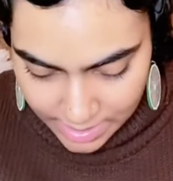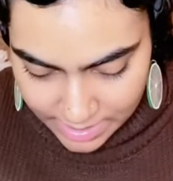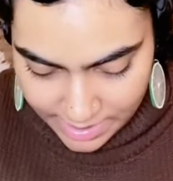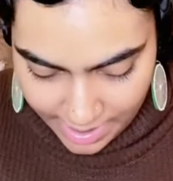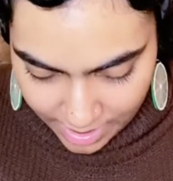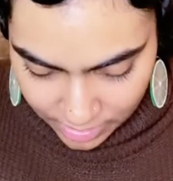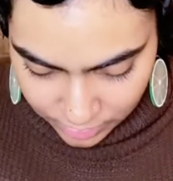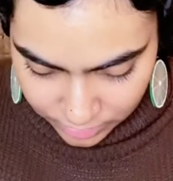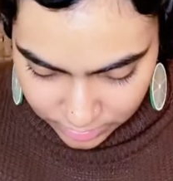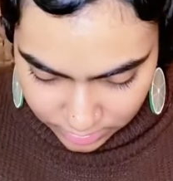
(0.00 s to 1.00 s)

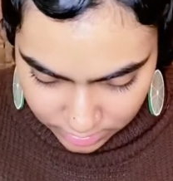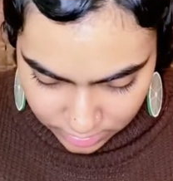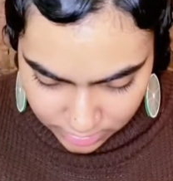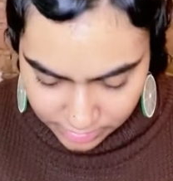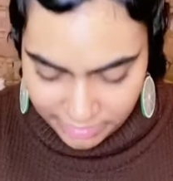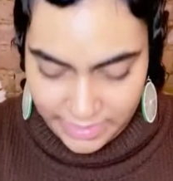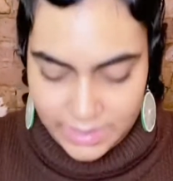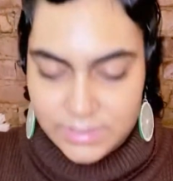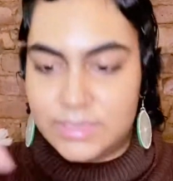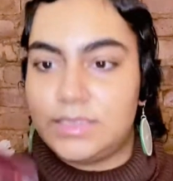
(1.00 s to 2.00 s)
Now,
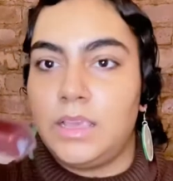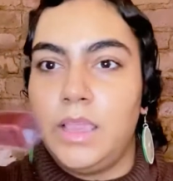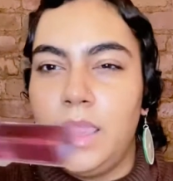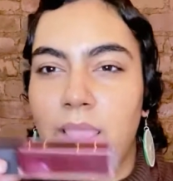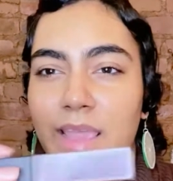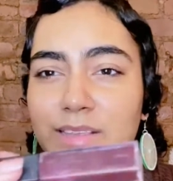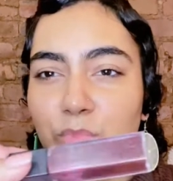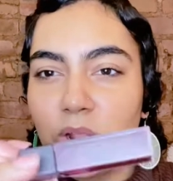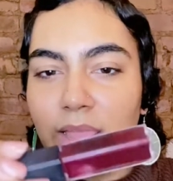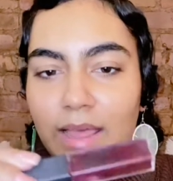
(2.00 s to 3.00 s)
this is
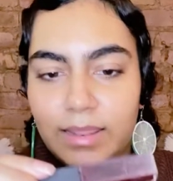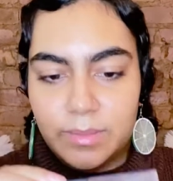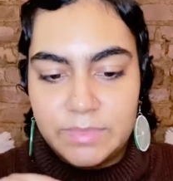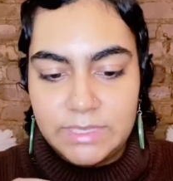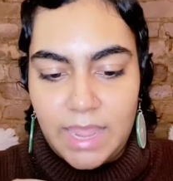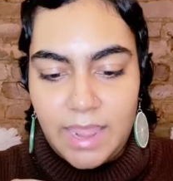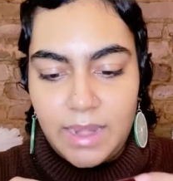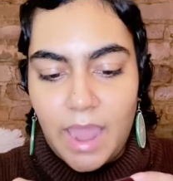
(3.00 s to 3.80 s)
more like a lip stain.